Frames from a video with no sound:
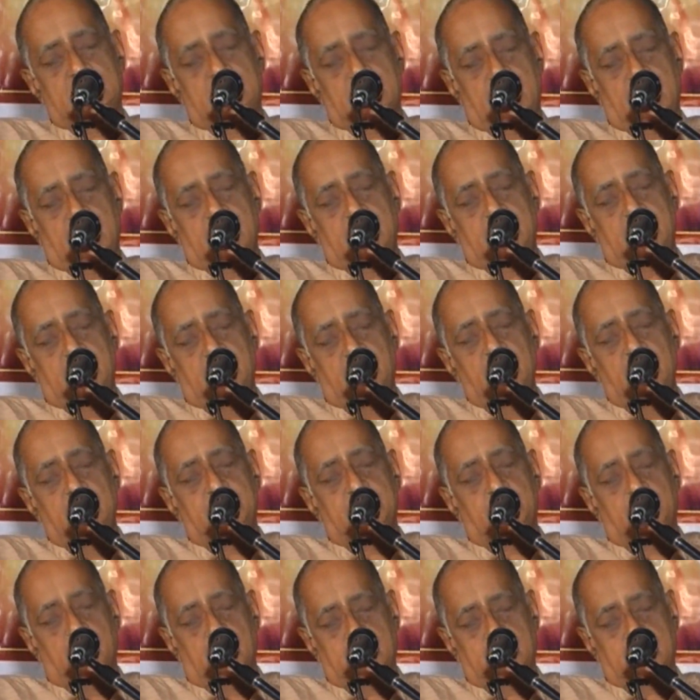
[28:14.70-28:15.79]
say,
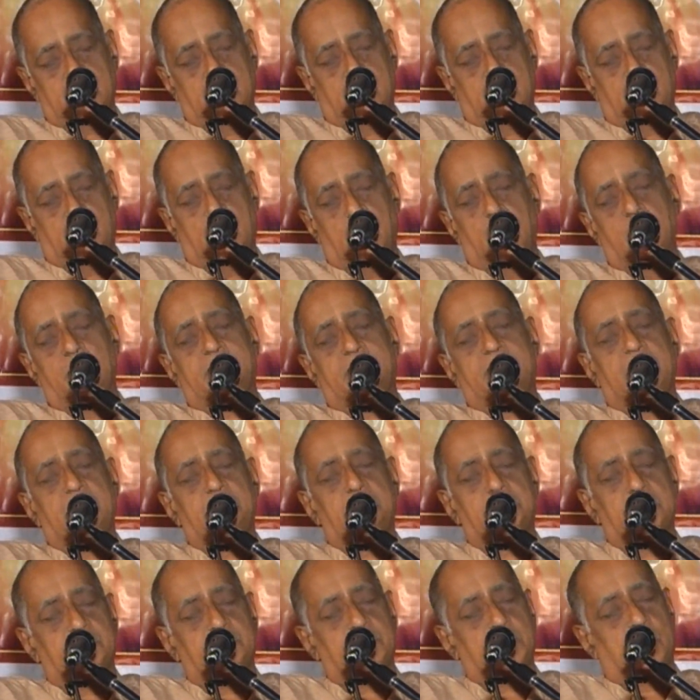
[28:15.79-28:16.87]
devil's workshop, all
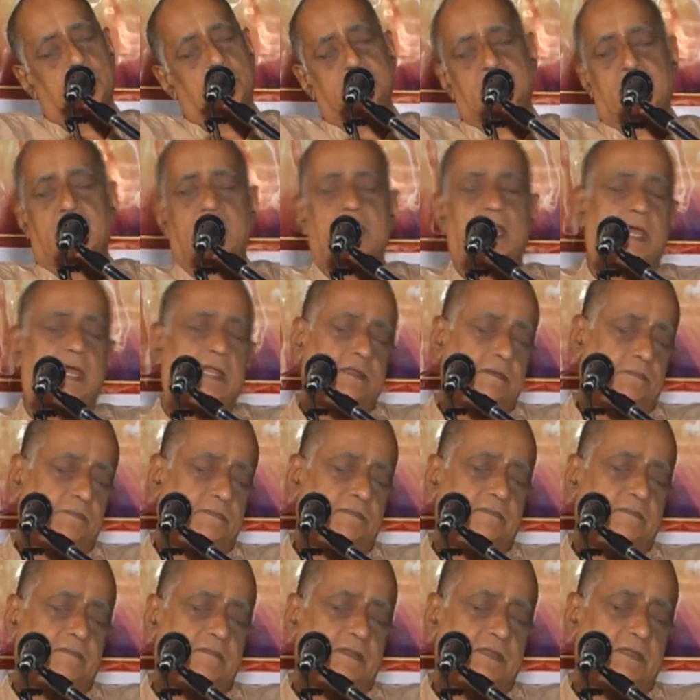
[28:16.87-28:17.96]
types of thought can land.
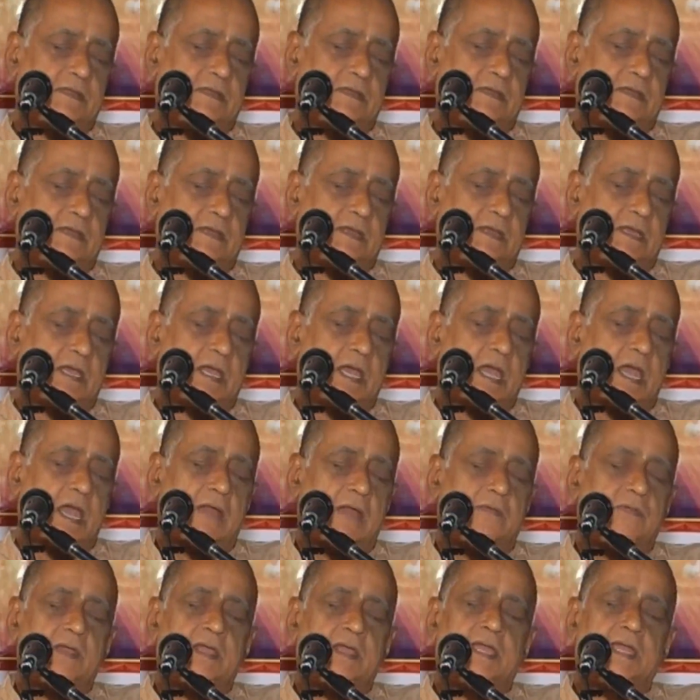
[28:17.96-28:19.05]

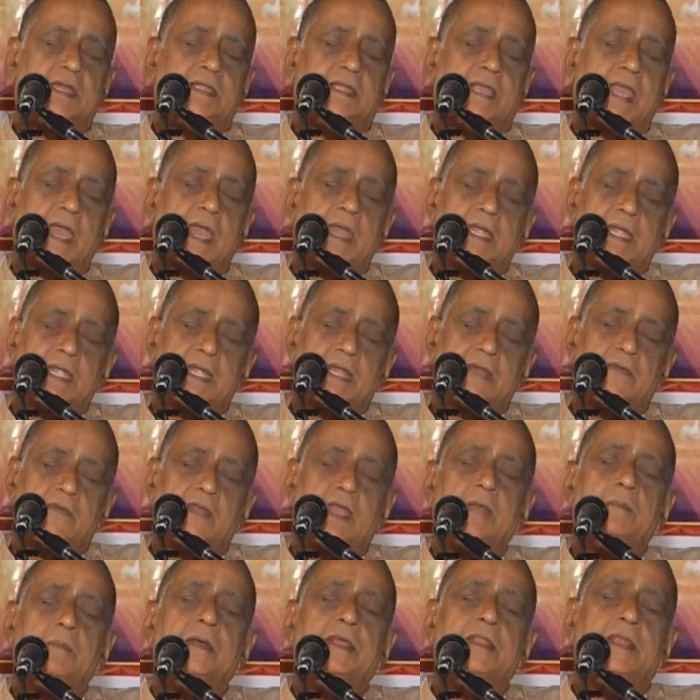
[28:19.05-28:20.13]
And we get carried
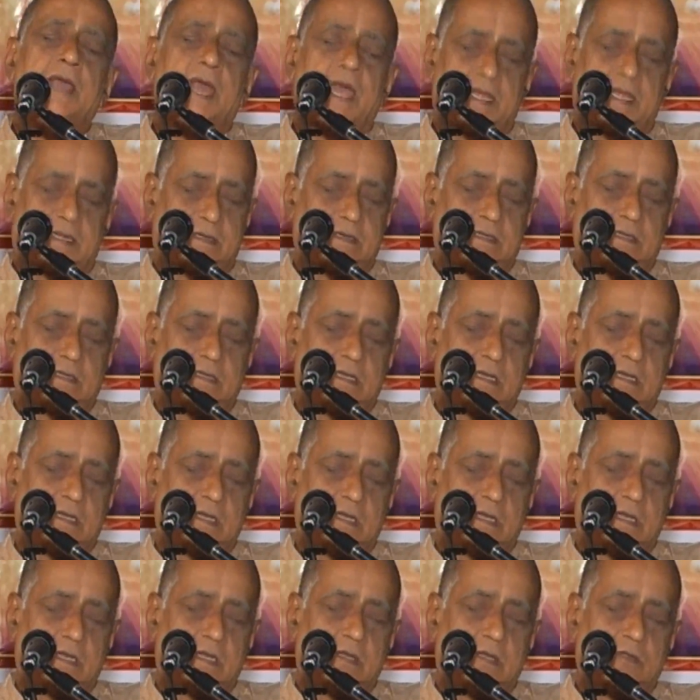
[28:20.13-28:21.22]
away by that.
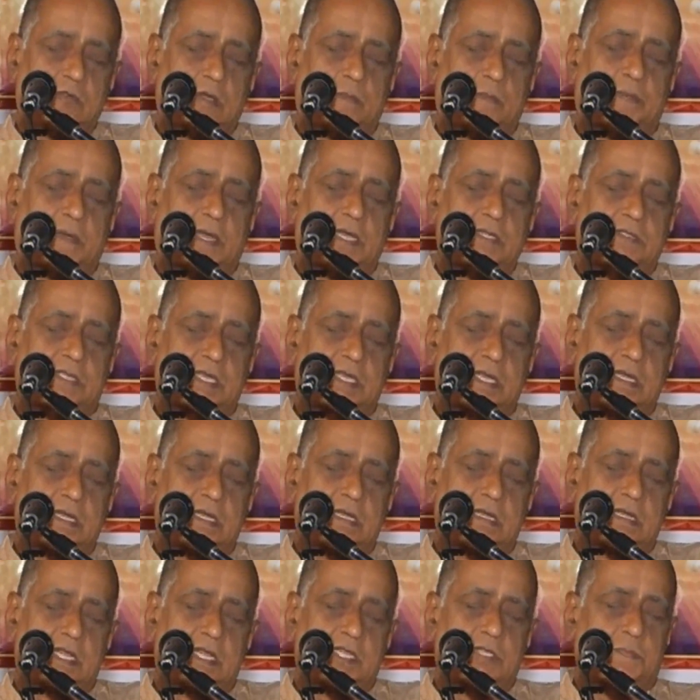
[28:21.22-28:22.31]
So a
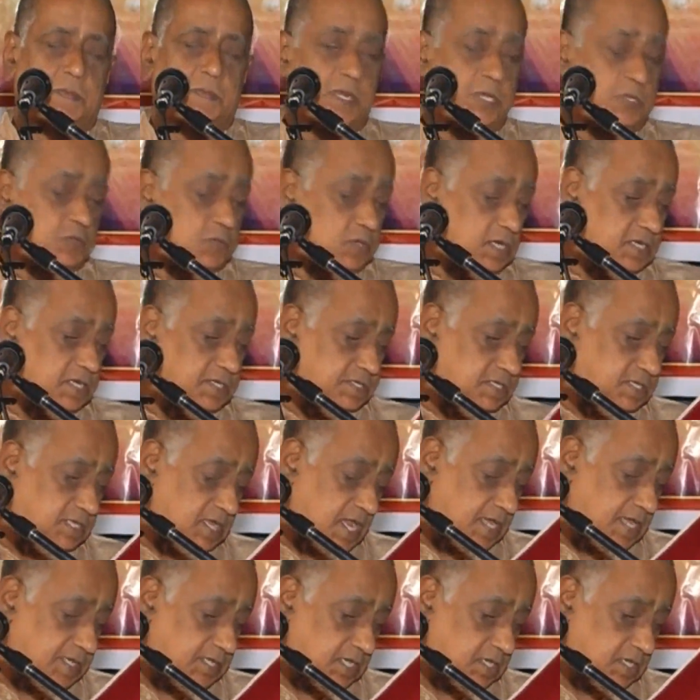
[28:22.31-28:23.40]
person, a spiritual
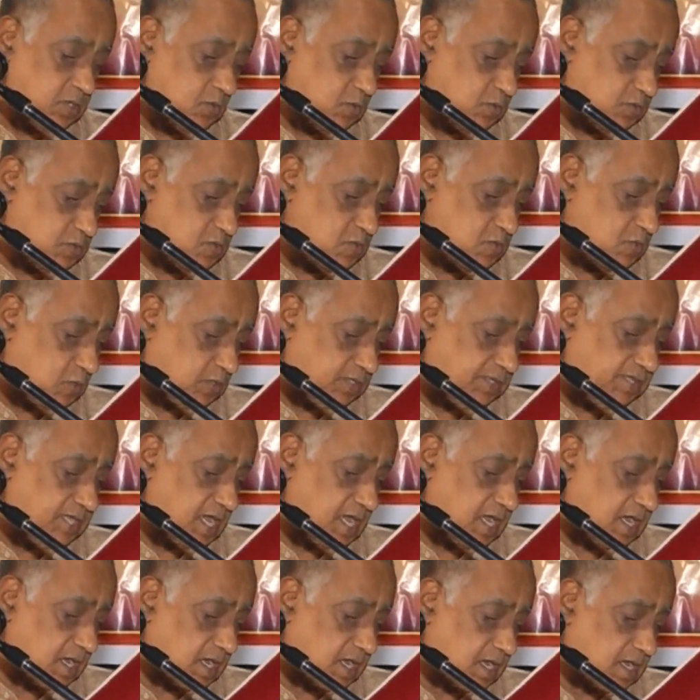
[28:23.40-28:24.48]
sadhak
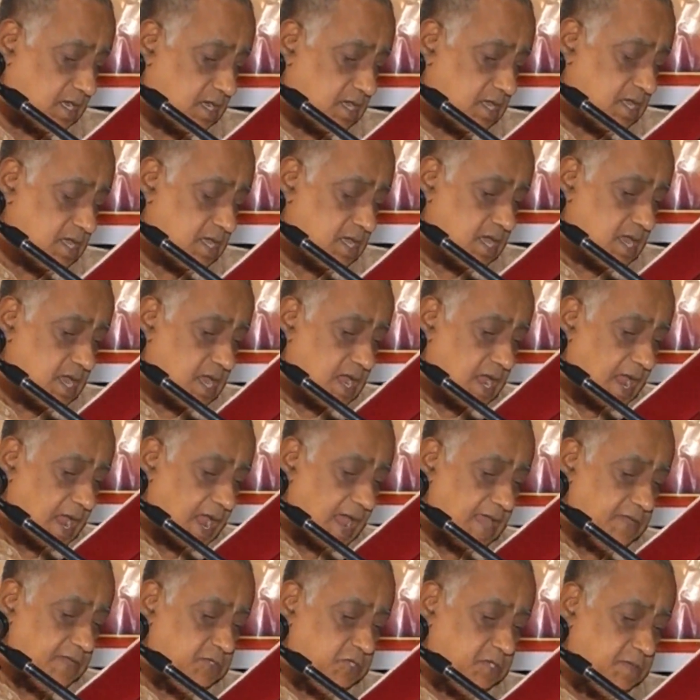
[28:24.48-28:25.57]
yuktaha,
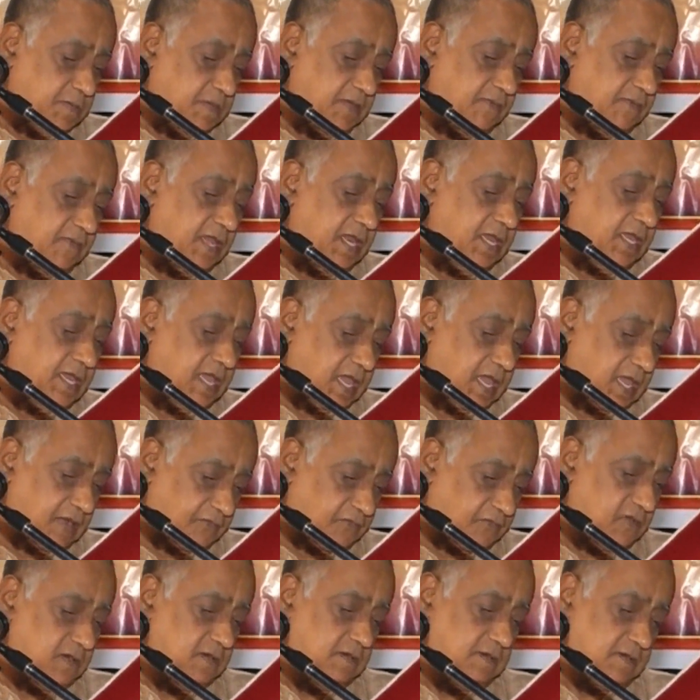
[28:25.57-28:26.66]
has to be very
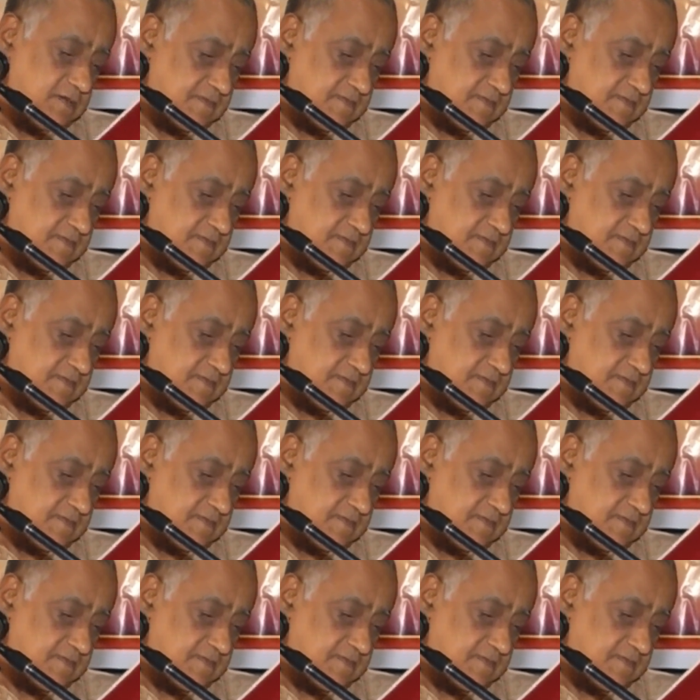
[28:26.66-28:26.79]
careful.